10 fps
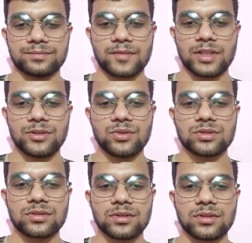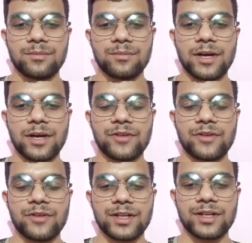Also, in food product
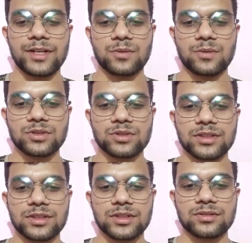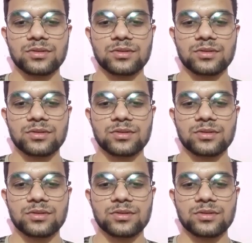technology, we can